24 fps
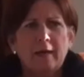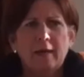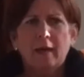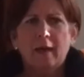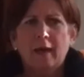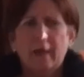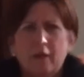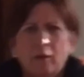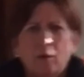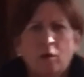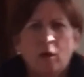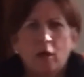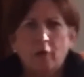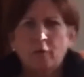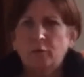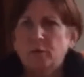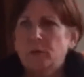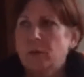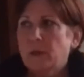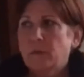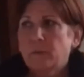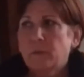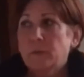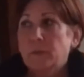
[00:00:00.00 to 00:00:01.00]
I often,
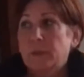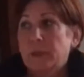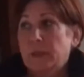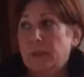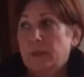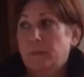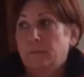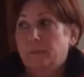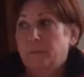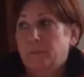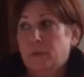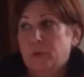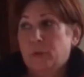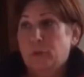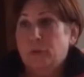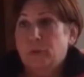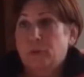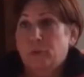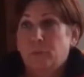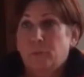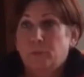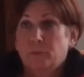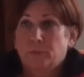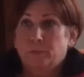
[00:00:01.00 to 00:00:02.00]
it would be
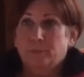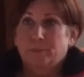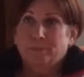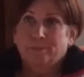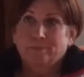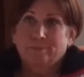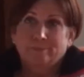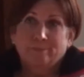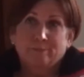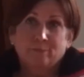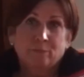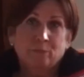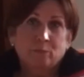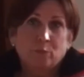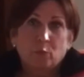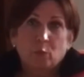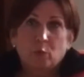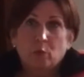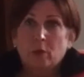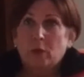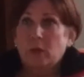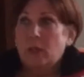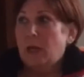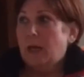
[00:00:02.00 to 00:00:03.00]

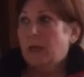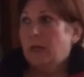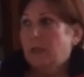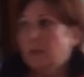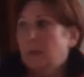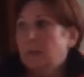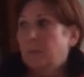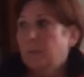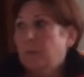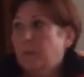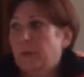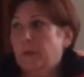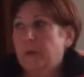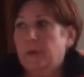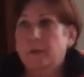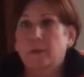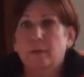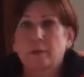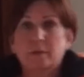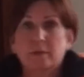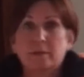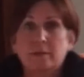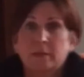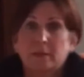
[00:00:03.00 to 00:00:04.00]
4 o'clock in the
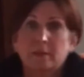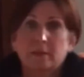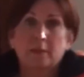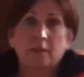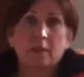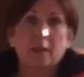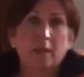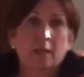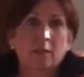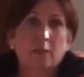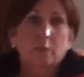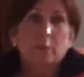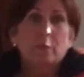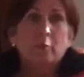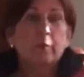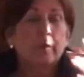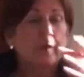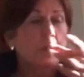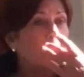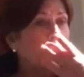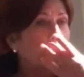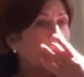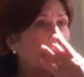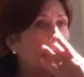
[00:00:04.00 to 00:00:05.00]
morning, 6 o'clock in the
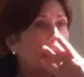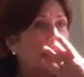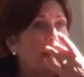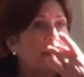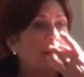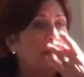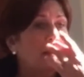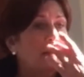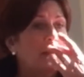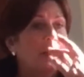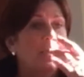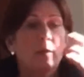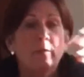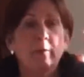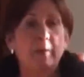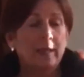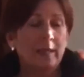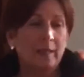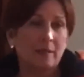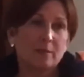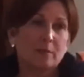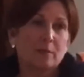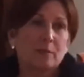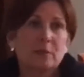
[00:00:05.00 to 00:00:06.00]
morning, and nobody
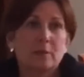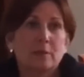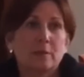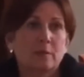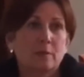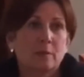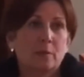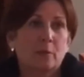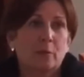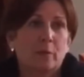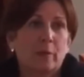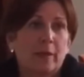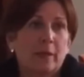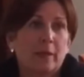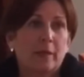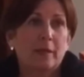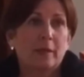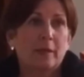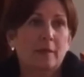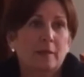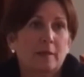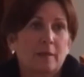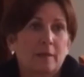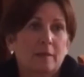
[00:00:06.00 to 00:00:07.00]
else was awake,
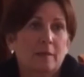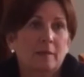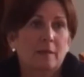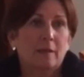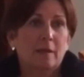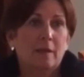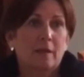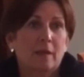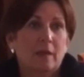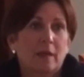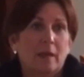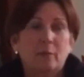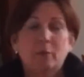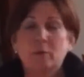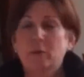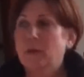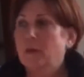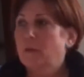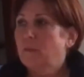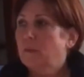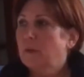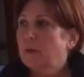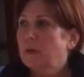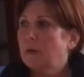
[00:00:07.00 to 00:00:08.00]
and I would
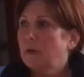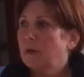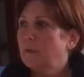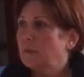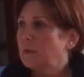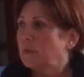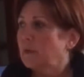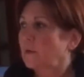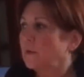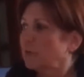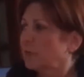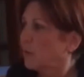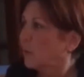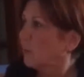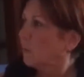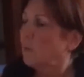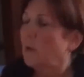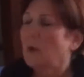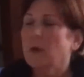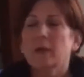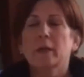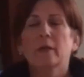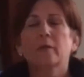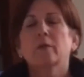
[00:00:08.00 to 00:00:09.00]
start
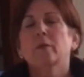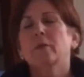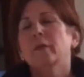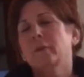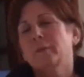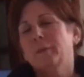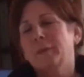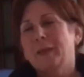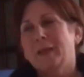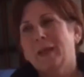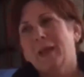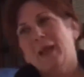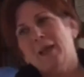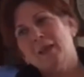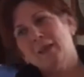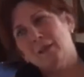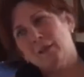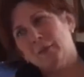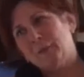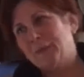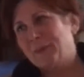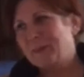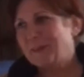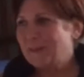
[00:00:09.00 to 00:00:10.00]
walking there, and I'd
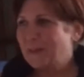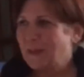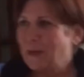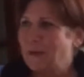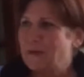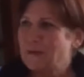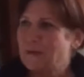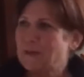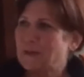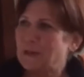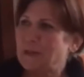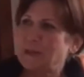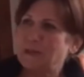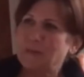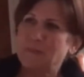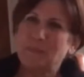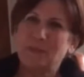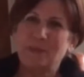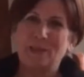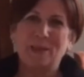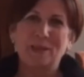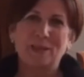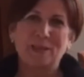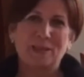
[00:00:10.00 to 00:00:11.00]
be so
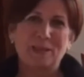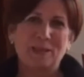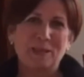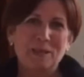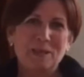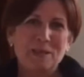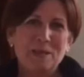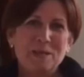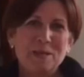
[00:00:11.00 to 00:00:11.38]
sleepy, and